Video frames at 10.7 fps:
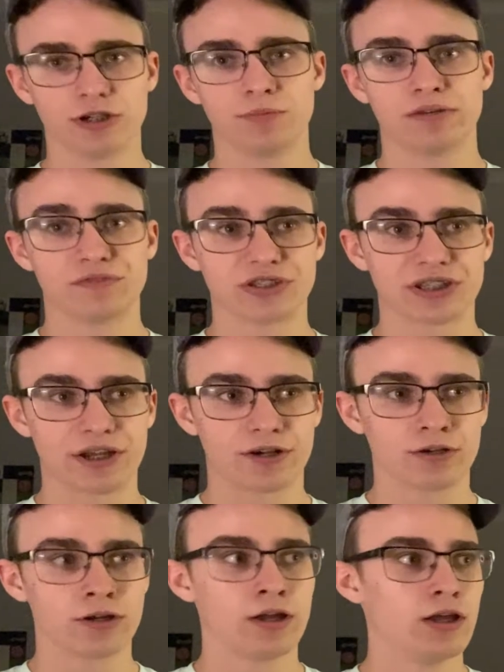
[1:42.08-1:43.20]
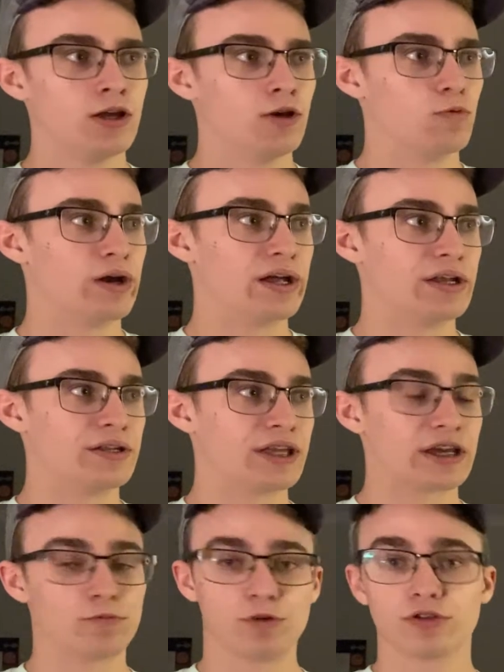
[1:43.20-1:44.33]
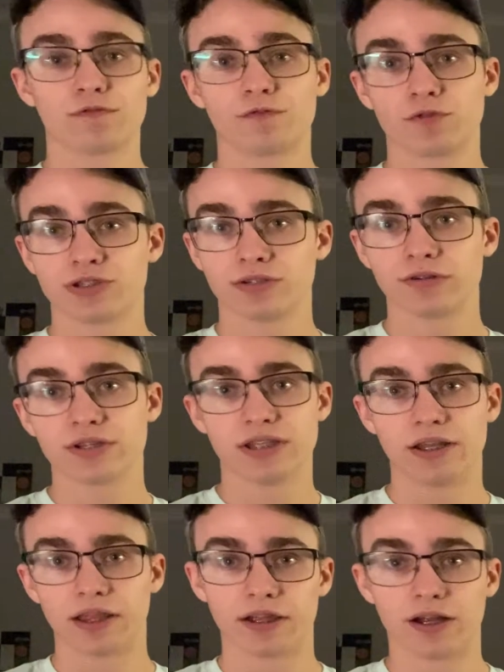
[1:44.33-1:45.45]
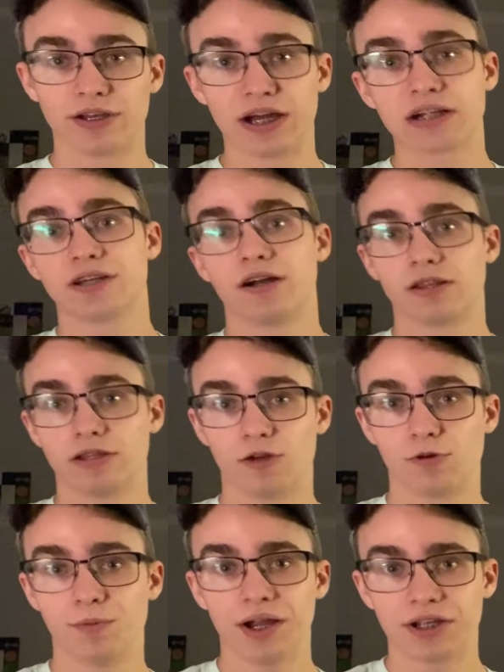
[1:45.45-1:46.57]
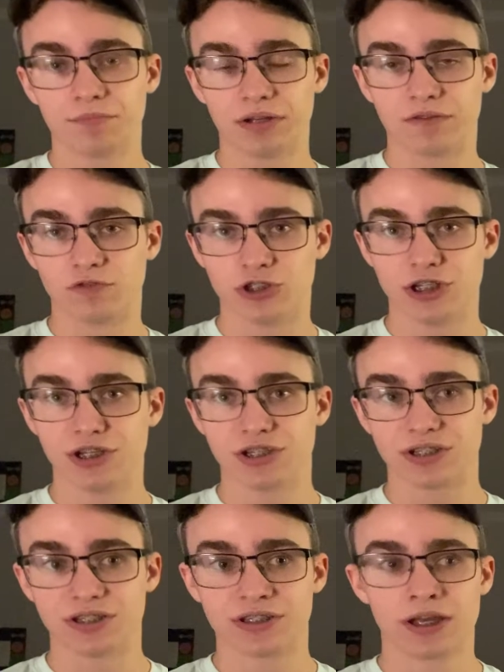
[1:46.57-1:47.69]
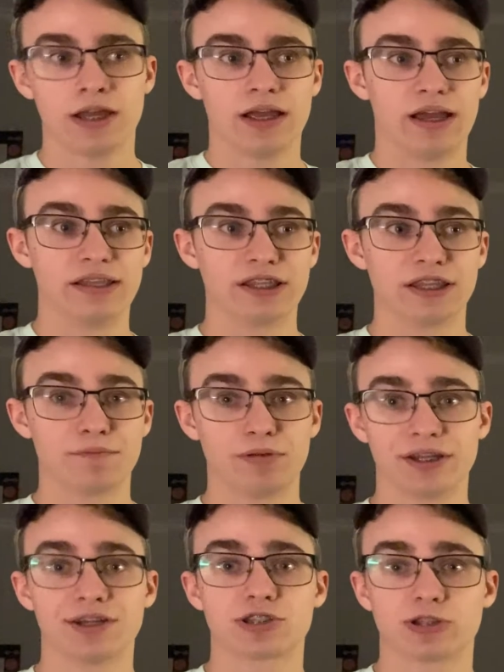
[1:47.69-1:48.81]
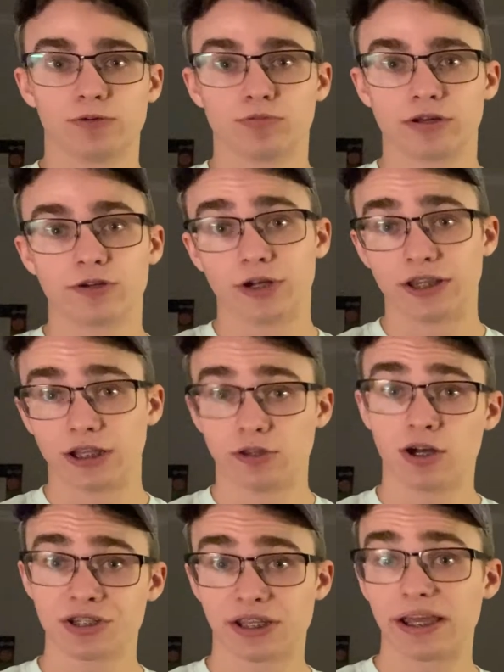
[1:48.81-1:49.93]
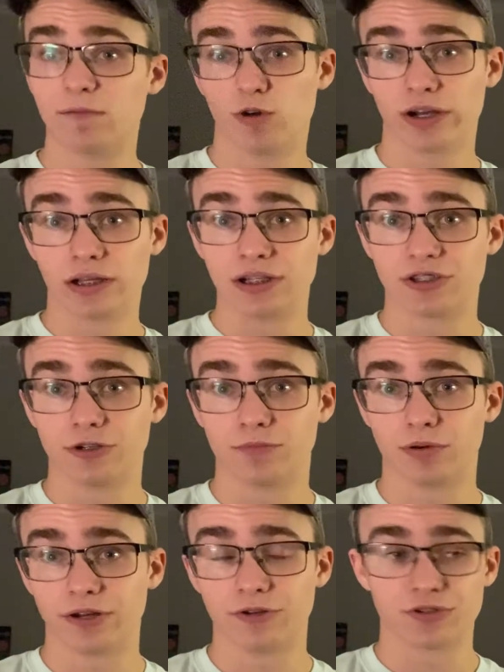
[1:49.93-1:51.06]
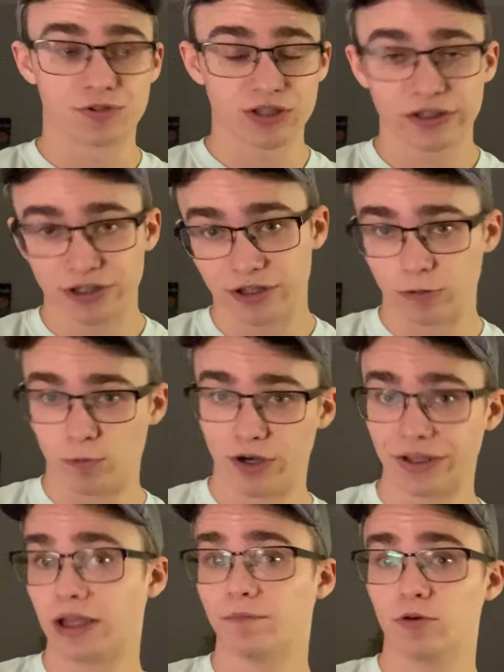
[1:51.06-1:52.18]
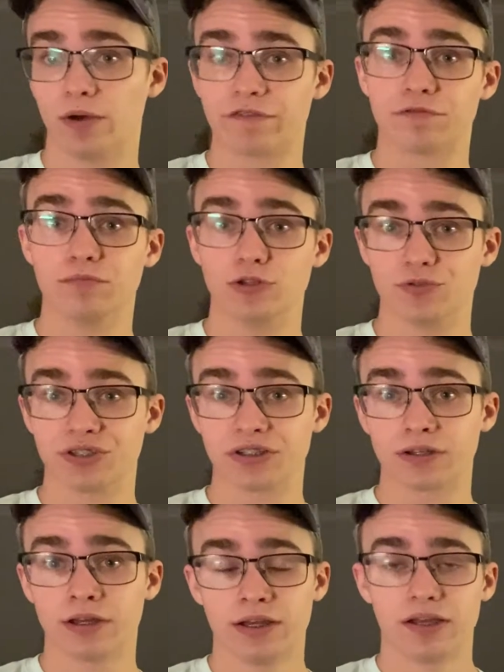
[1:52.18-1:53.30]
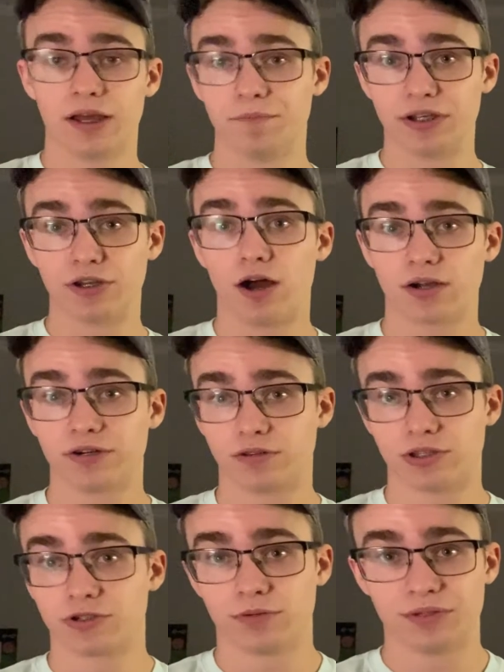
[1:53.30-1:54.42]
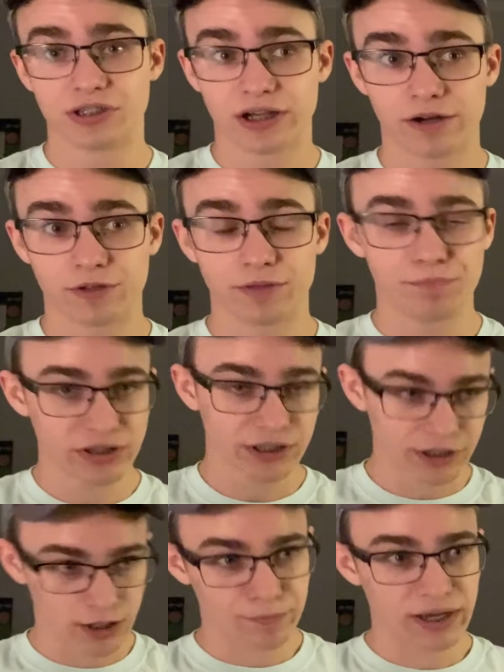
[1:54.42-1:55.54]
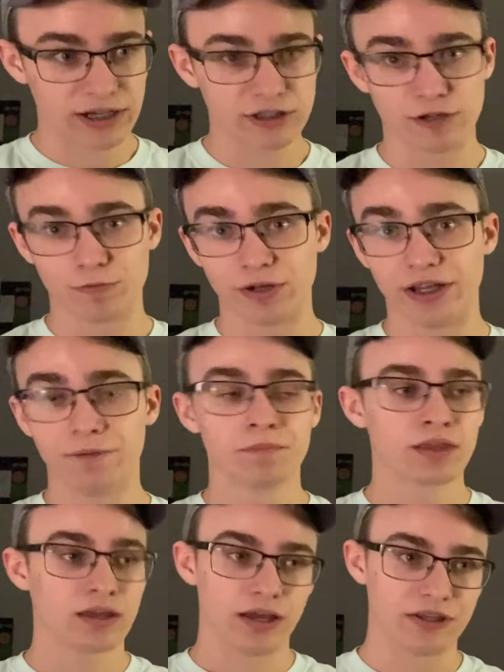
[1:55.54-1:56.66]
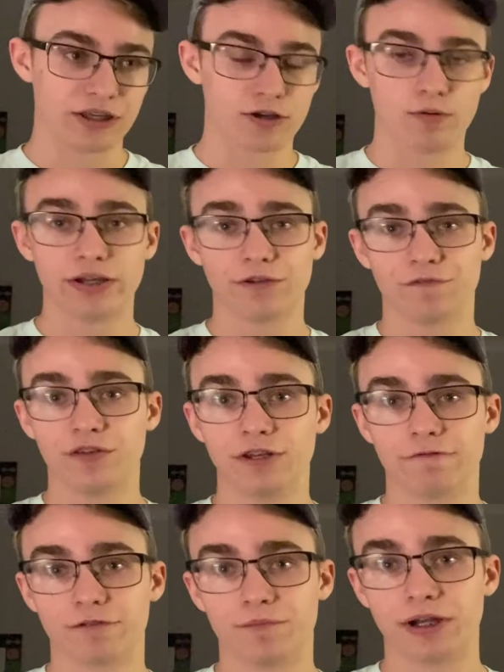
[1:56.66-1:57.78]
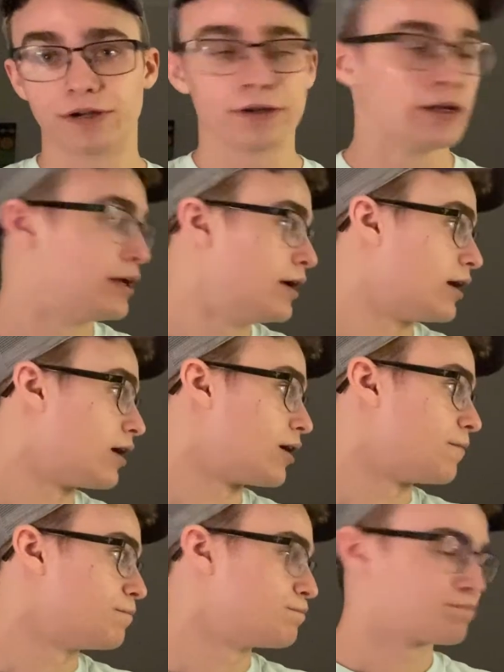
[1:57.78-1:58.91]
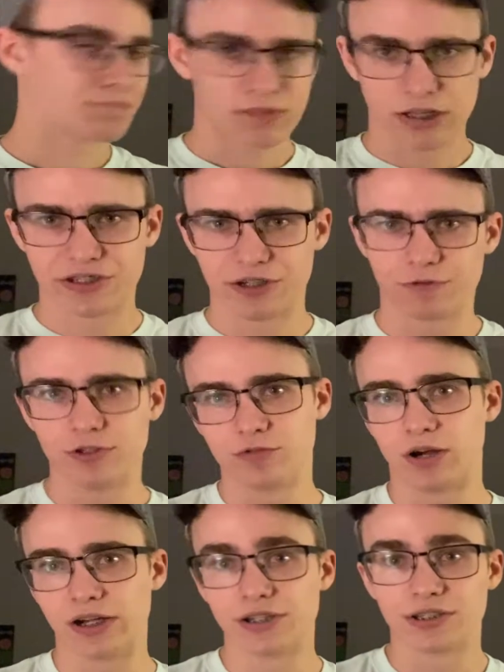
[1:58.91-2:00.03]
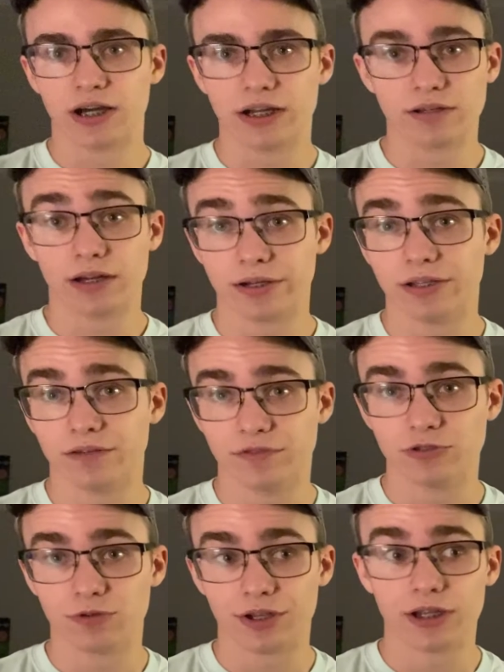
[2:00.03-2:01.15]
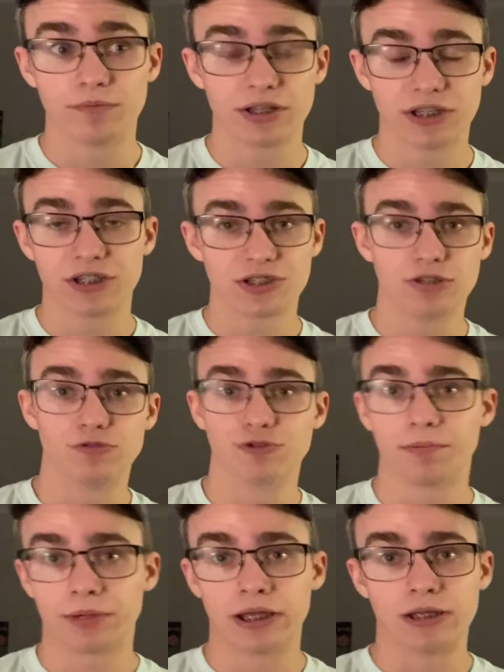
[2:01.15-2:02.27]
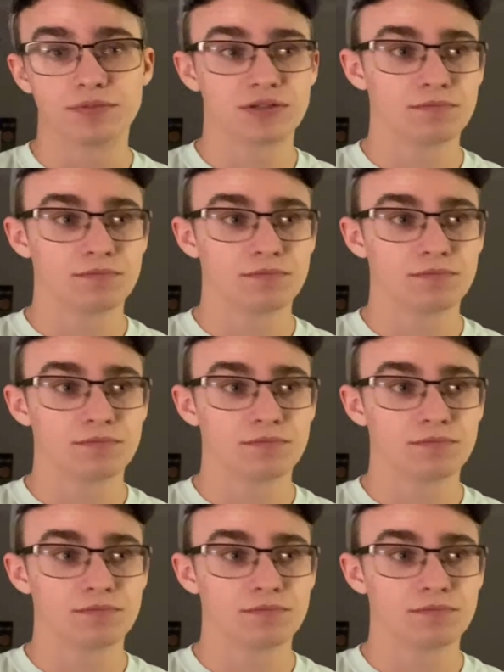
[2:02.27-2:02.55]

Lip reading: bit of a scare when they had won their first series, then they got knocked down to the lower bracket by Evil Geniuses. And then they played against Thunder Predator and they lost game 1 against Thunder Predator. So suddenly they're 1 game away from losing and being knocked out of the tournament entirely. But they come back and they win and they go undefeated from there. Series-wise, not individual game. They did still drop games,